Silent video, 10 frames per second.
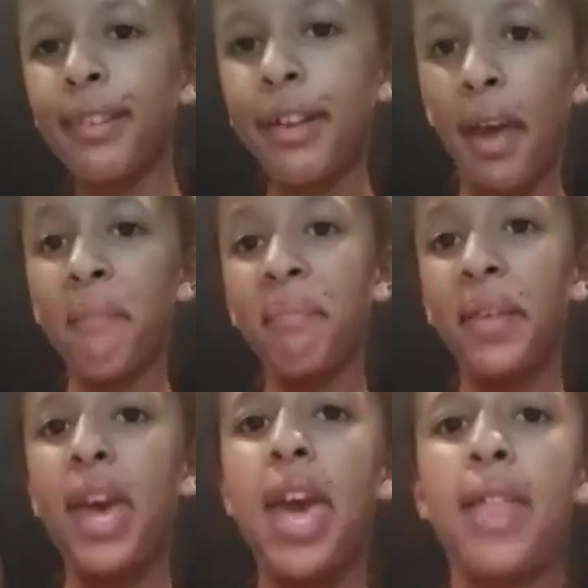okay.
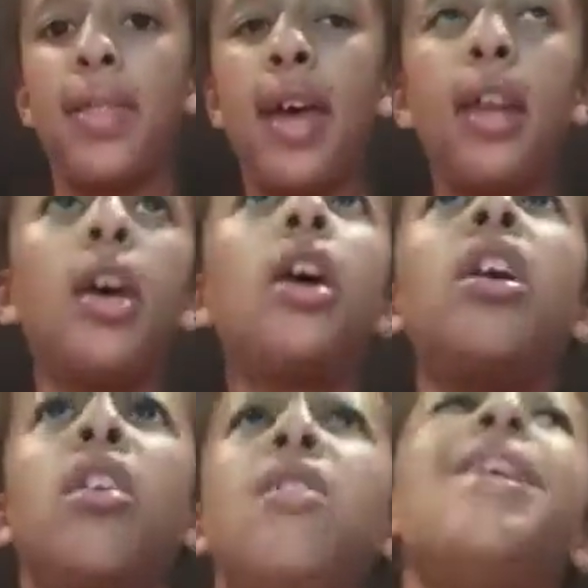And then
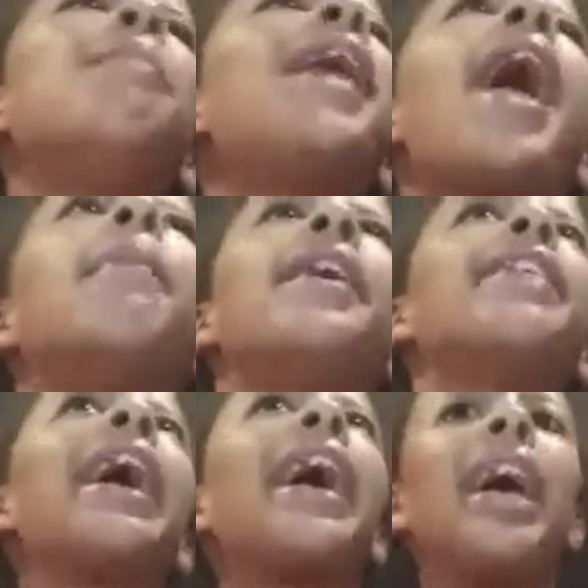now my
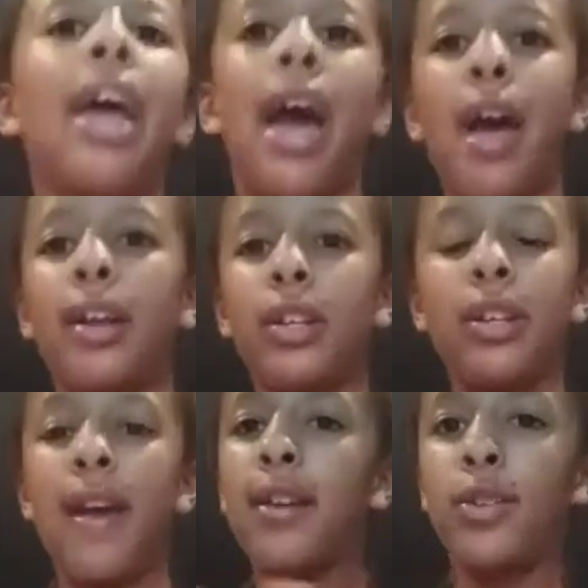iPad like
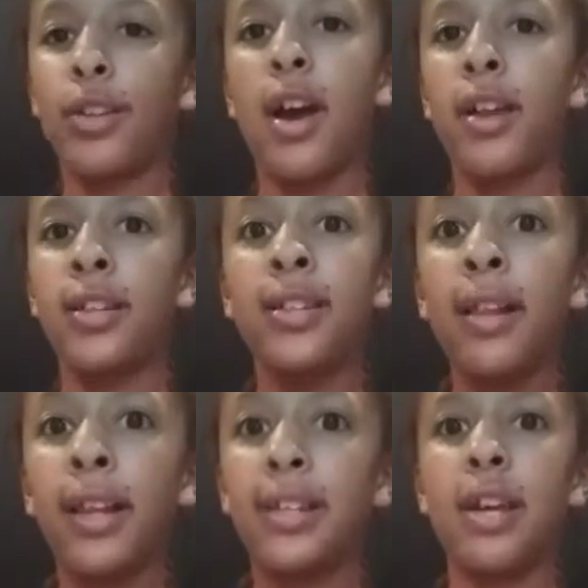not turning on. It's
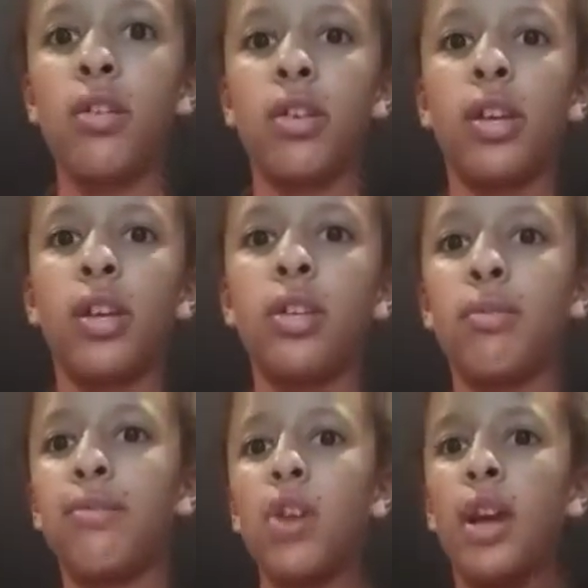not like dead or anything because
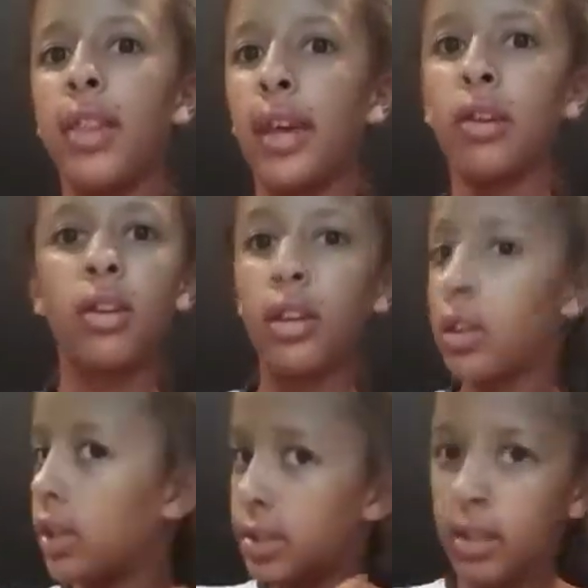we've tried like
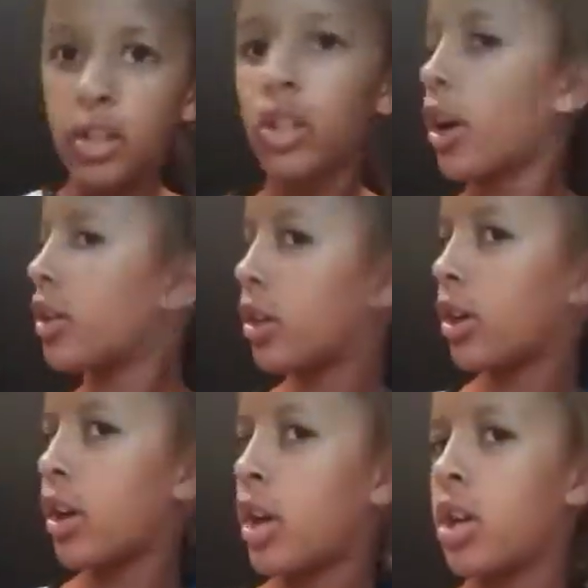it's in the
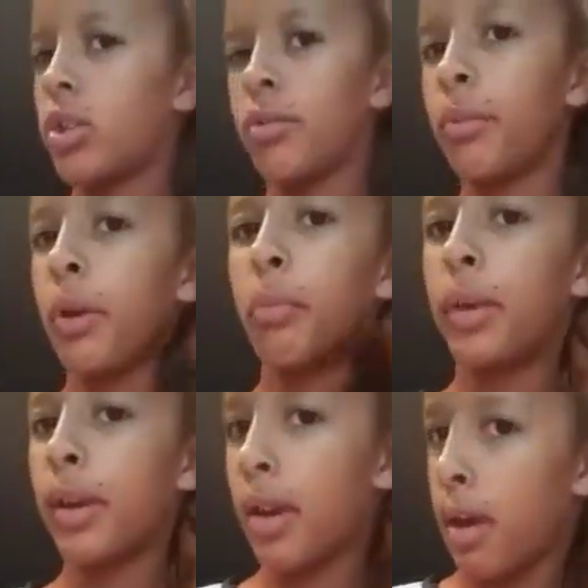charger. So
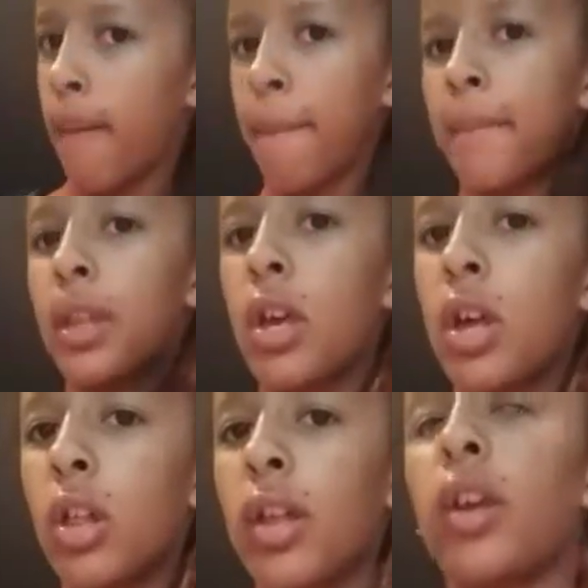we are
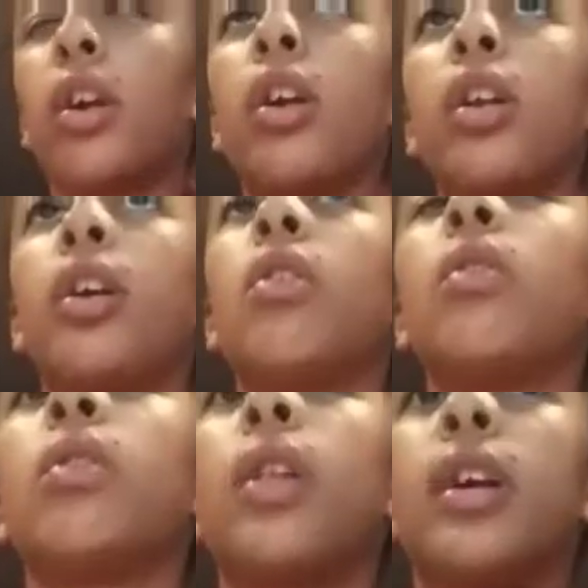gonna
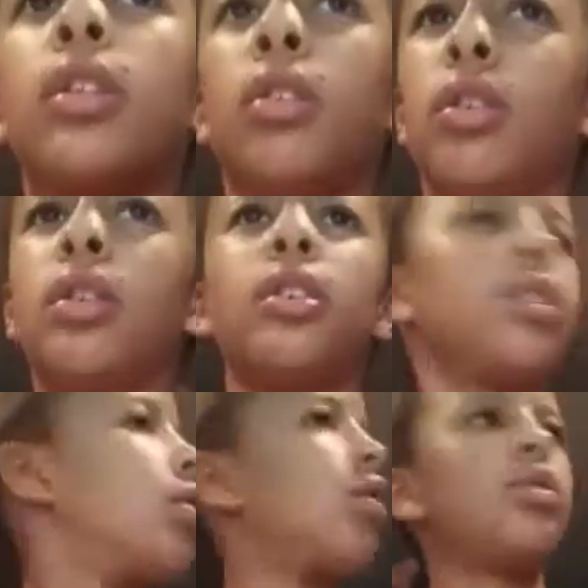go like
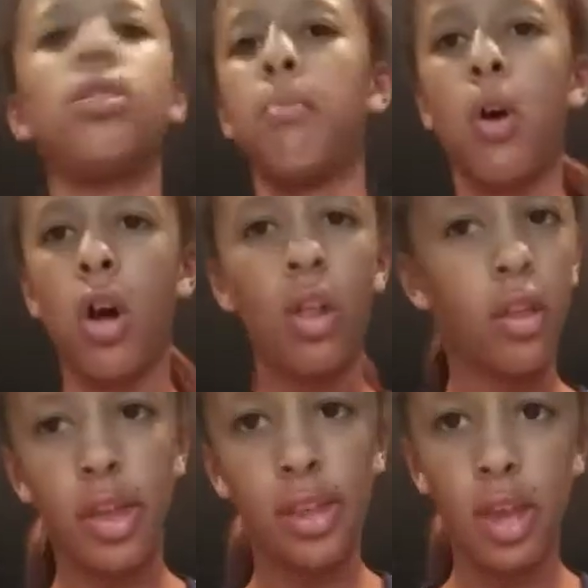go to the mall
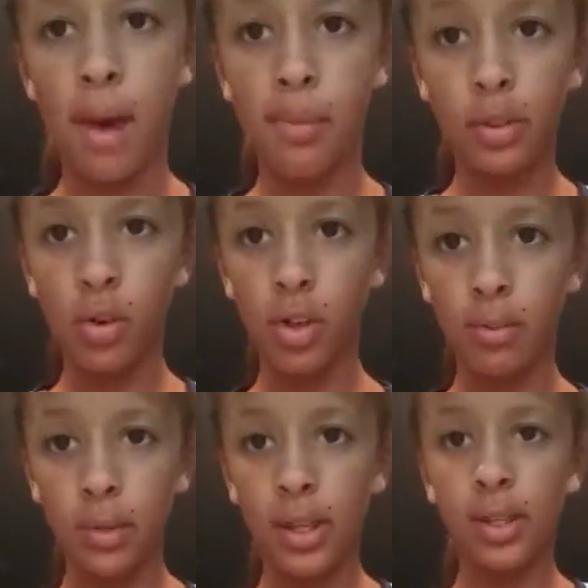or like the Apple store or
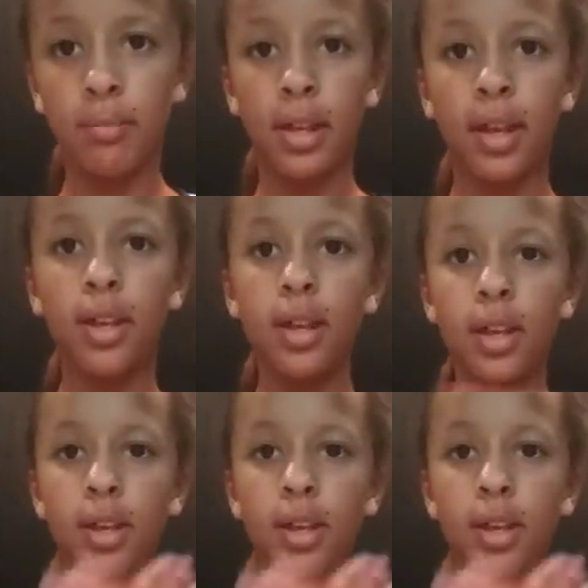something and be like,